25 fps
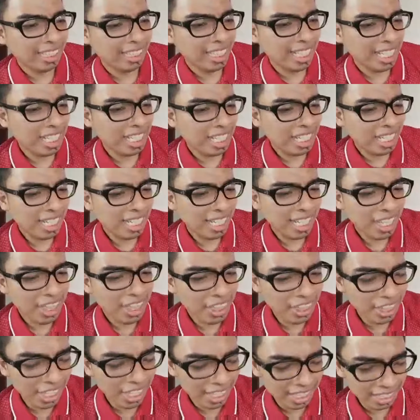I
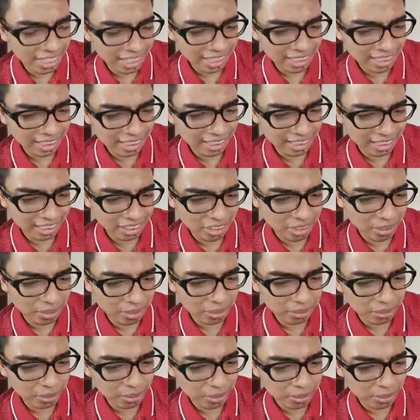think it's
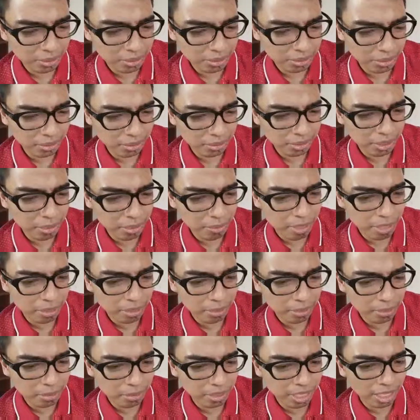also the one
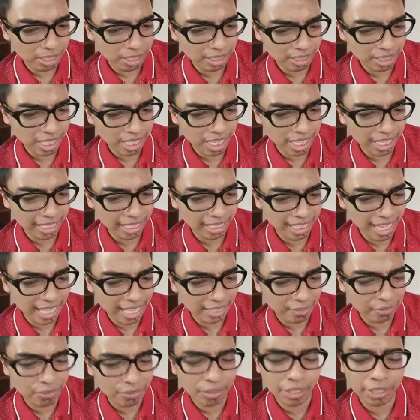who got tied
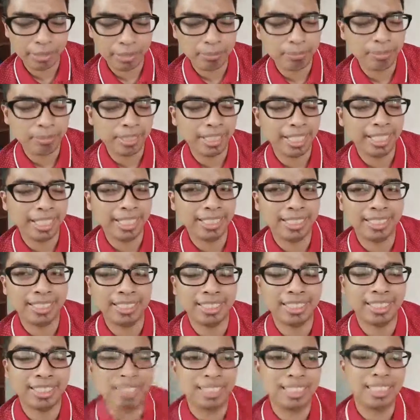at fourth
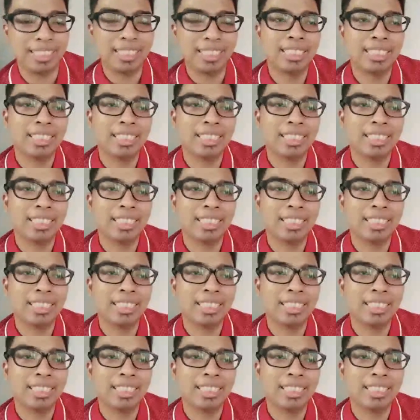place.